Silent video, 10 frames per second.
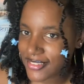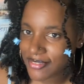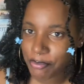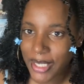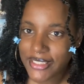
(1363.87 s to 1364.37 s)

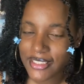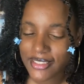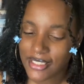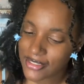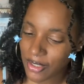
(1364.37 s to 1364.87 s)
Basically
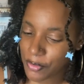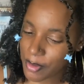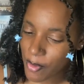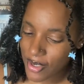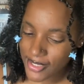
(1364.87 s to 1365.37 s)
this on the
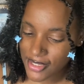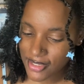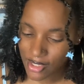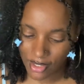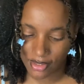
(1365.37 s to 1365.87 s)
boy because he
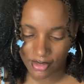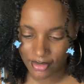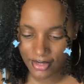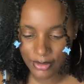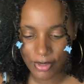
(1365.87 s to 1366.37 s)
stutters.
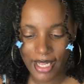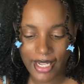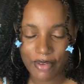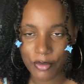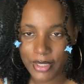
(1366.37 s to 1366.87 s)
That's what I got
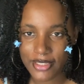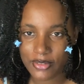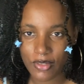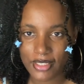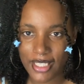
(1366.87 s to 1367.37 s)
from this
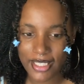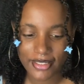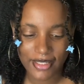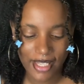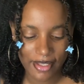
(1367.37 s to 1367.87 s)
storyline.
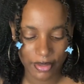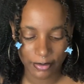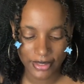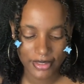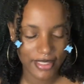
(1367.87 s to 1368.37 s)
Damn,
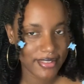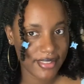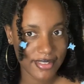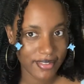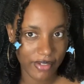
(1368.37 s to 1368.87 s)
it's
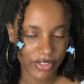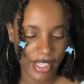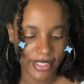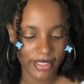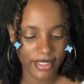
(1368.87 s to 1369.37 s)
it's never
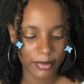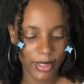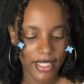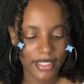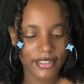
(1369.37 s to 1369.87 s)
that deep.
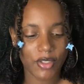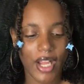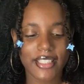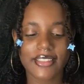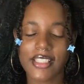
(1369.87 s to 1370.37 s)
So I
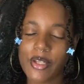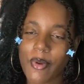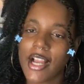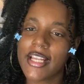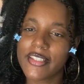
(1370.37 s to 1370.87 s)
see why
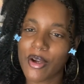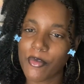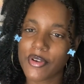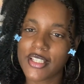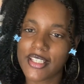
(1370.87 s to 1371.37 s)
he don't
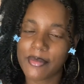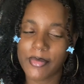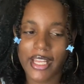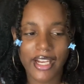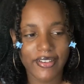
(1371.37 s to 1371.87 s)
want to get
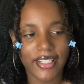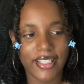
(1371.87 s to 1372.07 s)
married